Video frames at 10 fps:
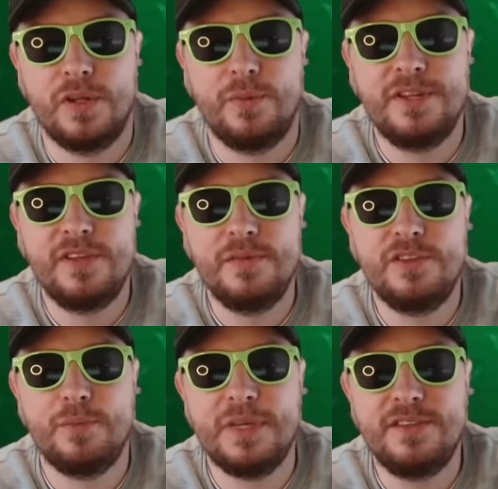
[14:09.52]
Are the red
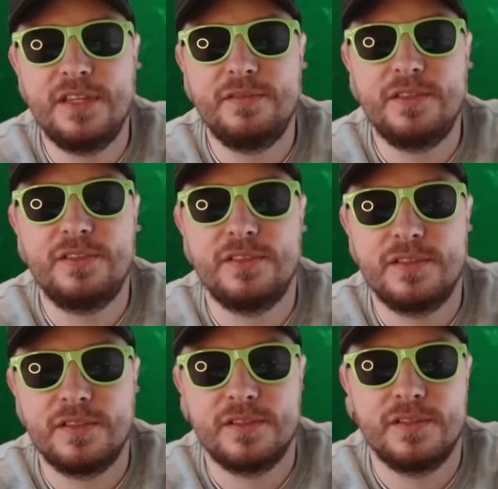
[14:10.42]
7s the best 7s?
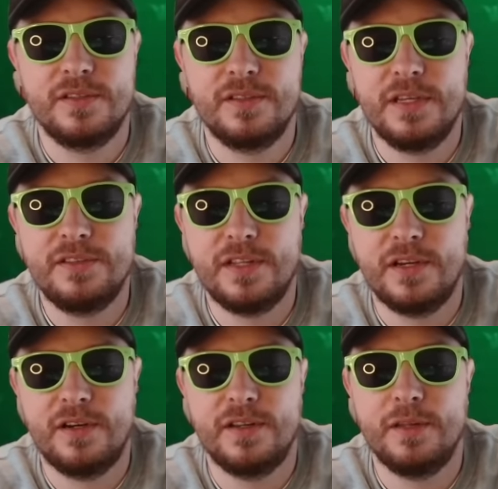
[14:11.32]
Yes, they
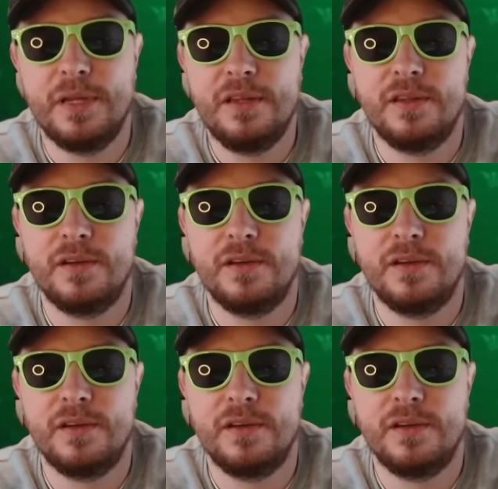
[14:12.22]
are. They're better